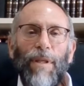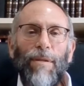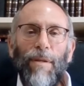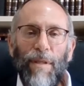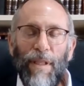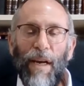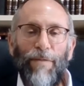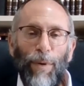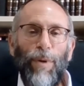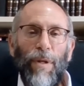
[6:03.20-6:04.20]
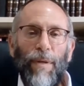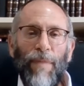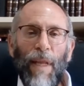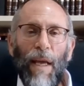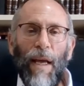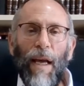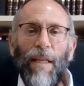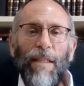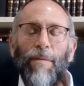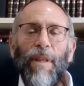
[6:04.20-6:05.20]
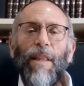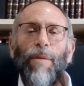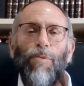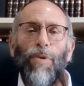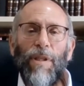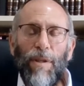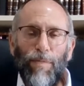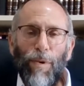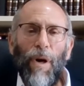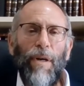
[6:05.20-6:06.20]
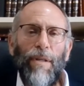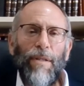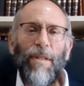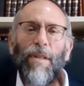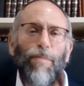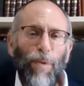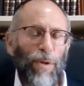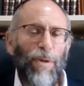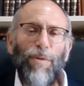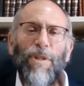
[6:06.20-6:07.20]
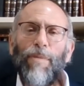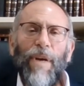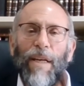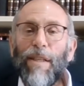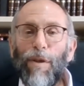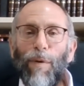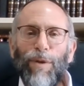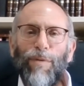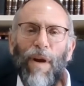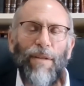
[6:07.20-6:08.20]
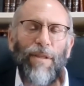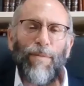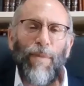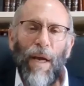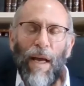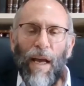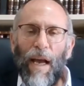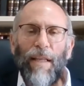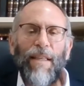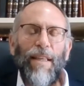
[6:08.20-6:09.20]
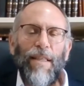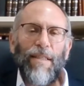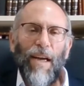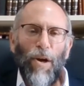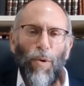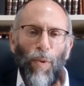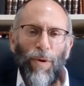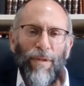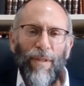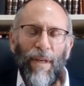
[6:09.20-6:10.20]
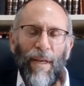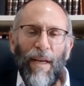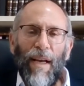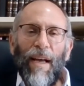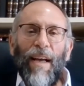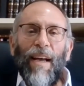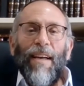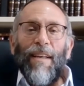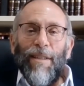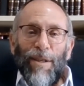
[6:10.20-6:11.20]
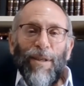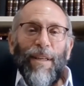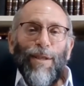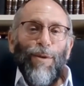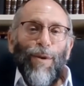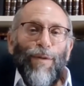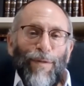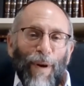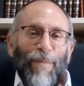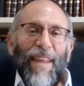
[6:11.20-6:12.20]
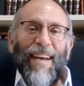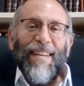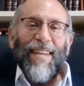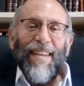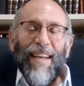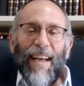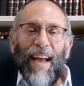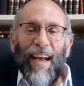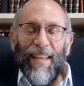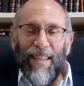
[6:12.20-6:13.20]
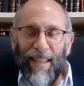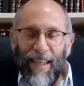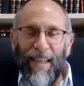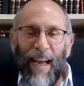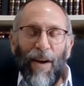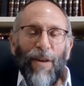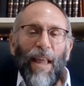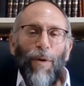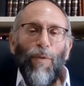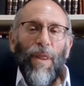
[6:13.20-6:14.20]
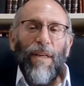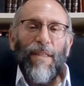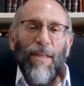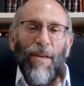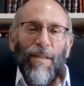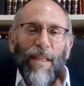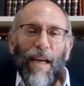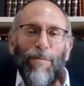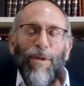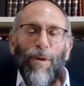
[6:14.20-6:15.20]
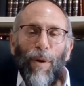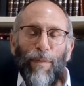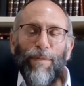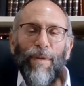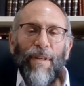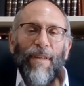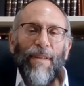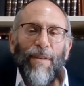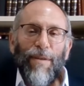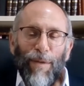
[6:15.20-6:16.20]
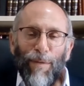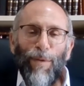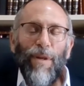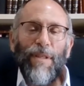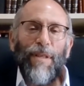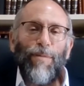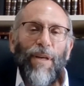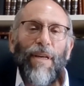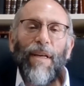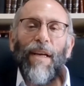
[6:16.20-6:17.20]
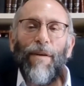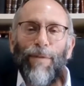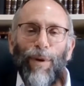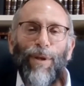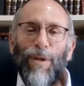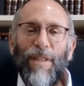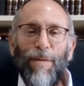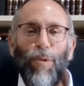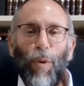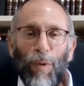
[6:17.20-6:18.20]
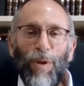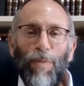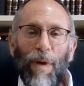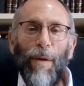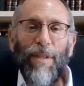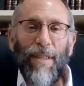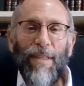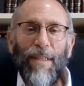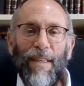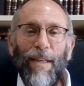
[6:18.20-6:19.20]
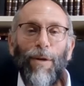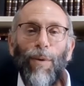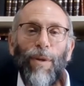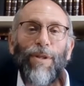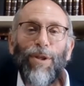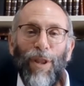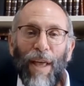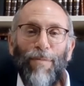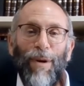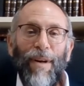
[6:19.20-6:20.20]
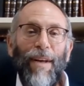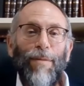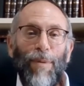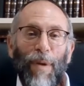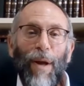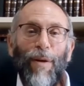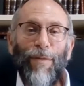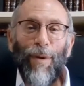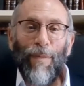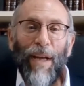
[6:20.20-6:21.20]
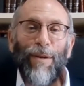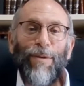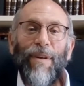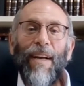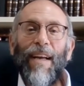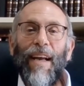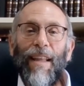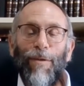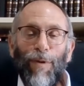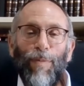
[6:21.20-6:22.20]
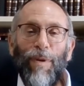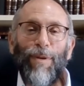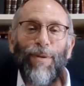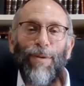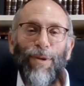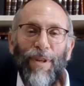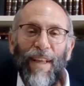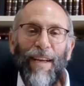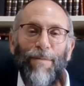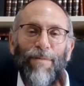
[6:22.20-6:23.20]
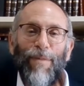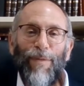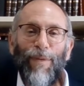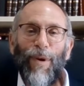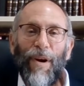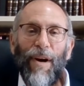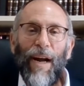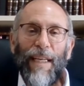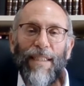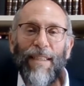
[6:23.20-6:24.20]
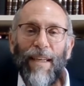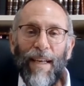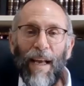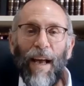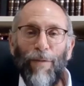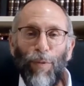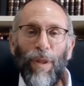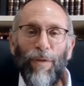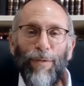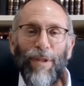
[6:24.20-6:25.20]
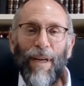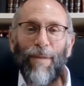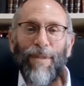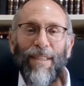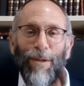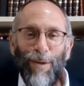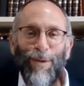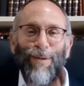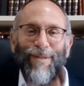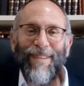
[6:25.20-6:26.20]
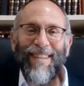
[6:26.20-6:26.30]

Yisroel is an avodah. It's something that brings bracha to the person who's sameach, to those around him, and to the entire world. So let's learn from that and carry that with us at all times, and hopefully through the Simcha and avodah shel Simcha, we should be able to see the Geula Shalema b'mher v'yameinu and the rebuilt Yerushalayim before our eyes. Have a wonderful Shabbos. Kol Tov.